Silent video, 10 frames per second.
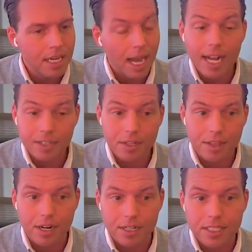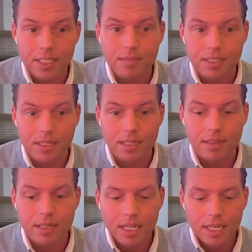I actually think our team is in
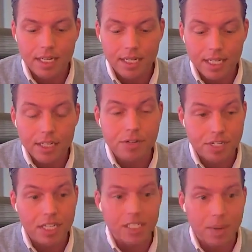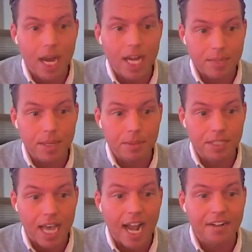an interesting spot to be able
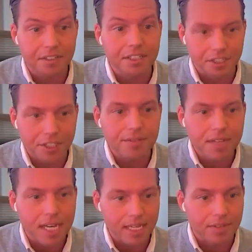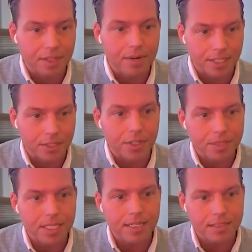to actually achieve that given the right
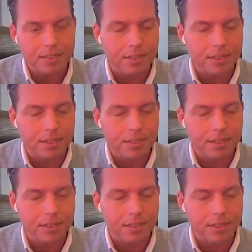circumstances.